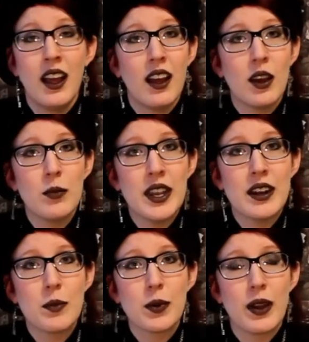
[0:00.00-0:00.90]
a
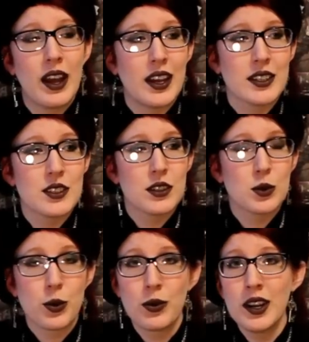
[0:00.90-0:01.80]
meetup at
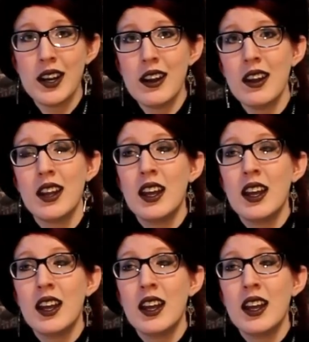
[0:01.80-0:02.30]
Turunlinna.